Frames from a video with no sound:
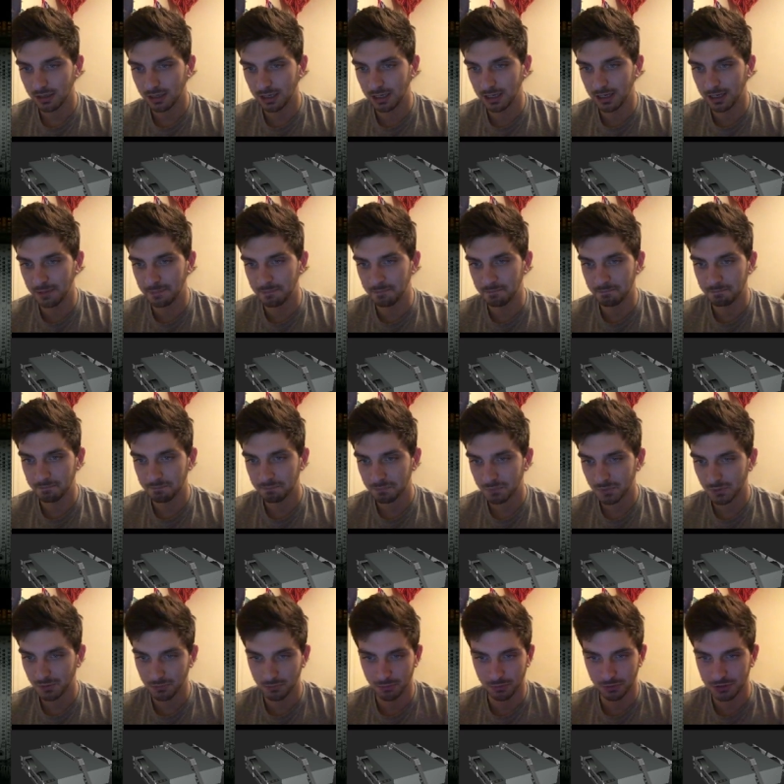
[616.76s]
um,
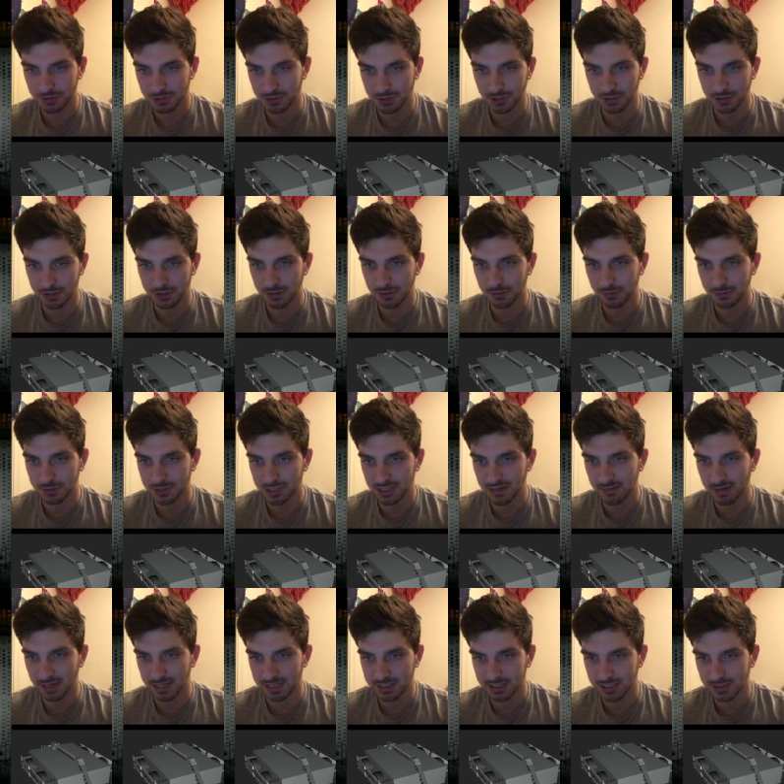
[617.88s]
we're just going to use
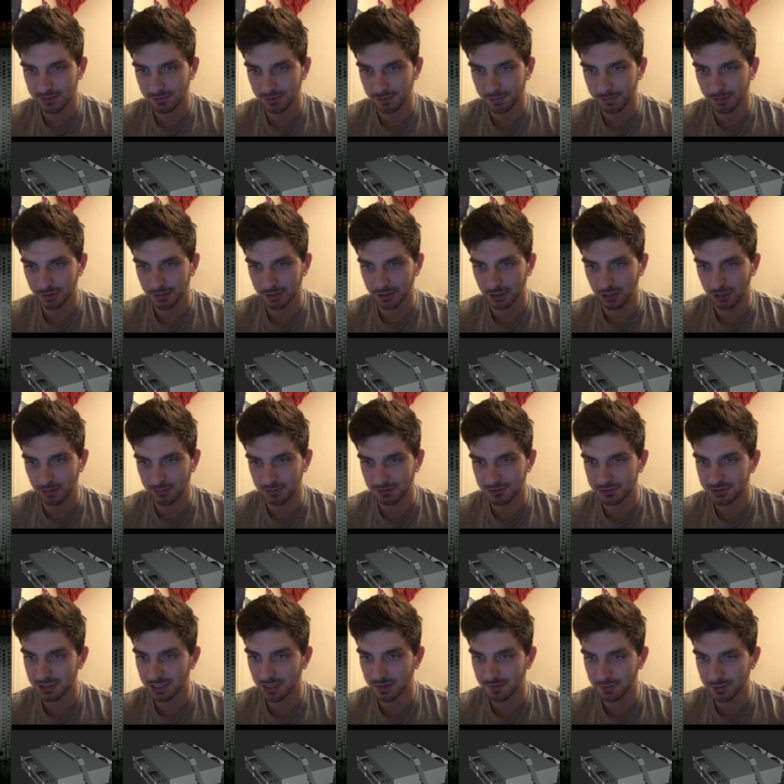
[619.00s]
T-minus this flipper. It
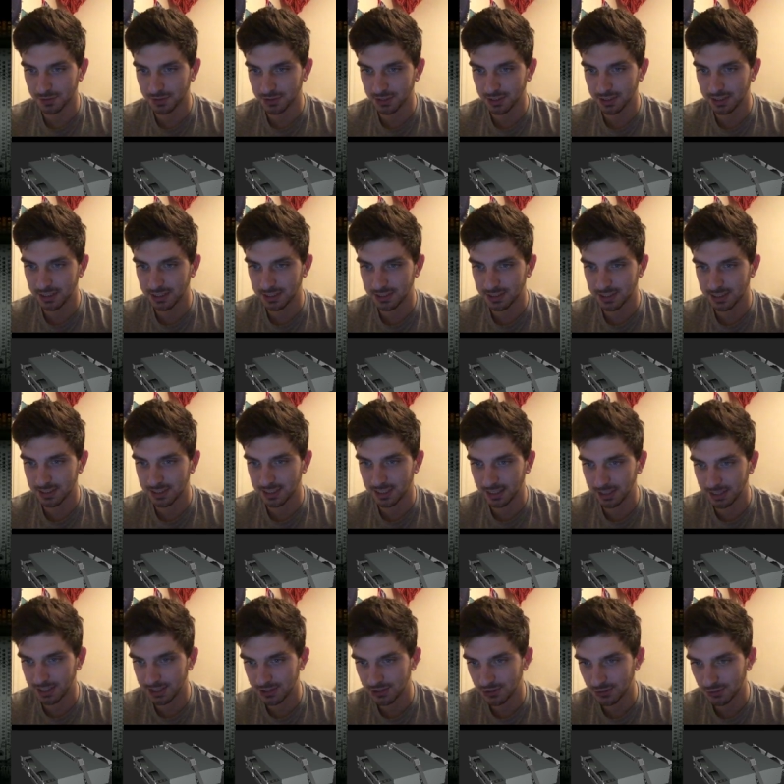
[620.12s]
almost covers the distance that it
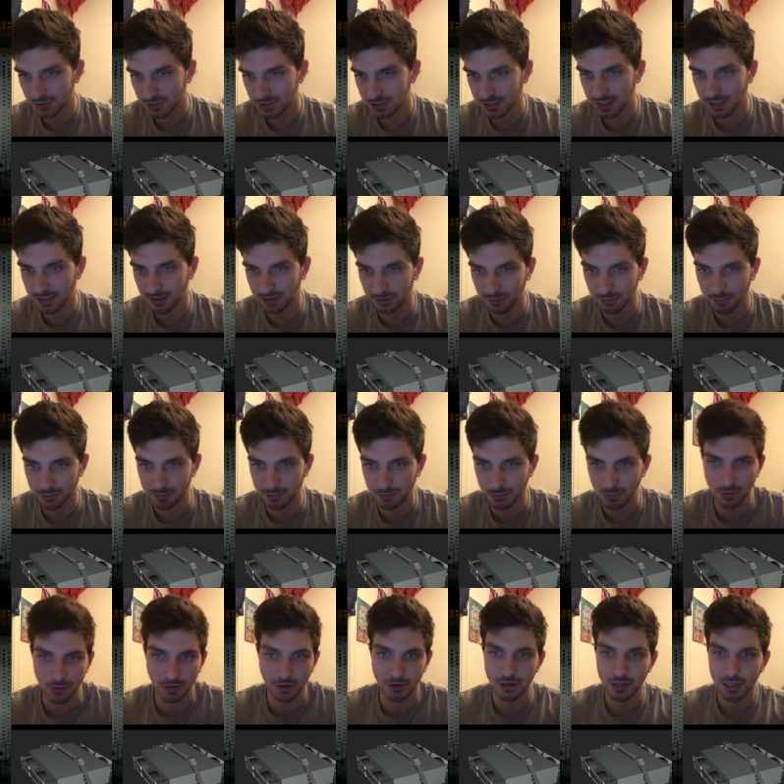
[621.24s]
needs to. Just need a little bit
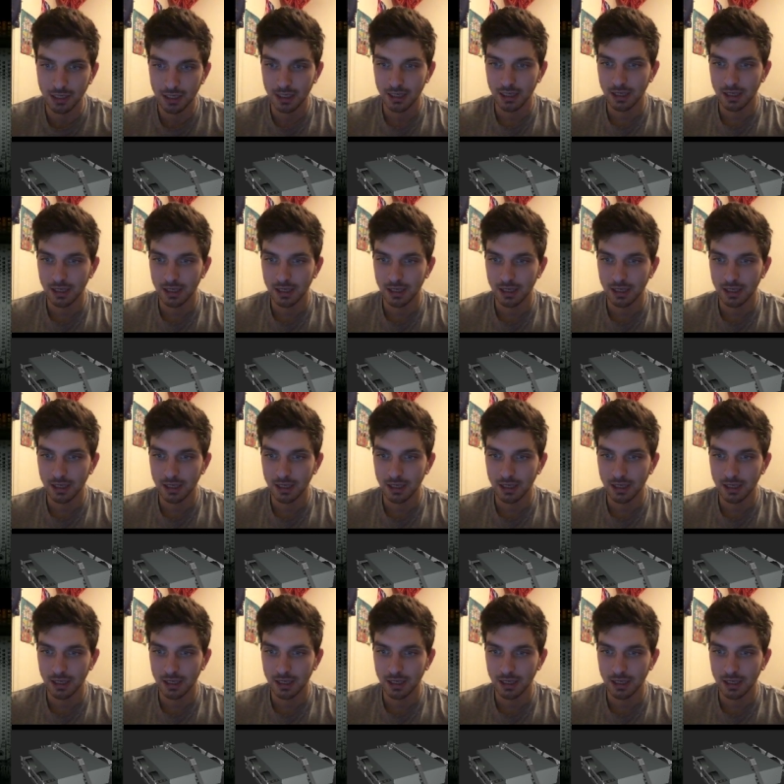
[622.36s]
more.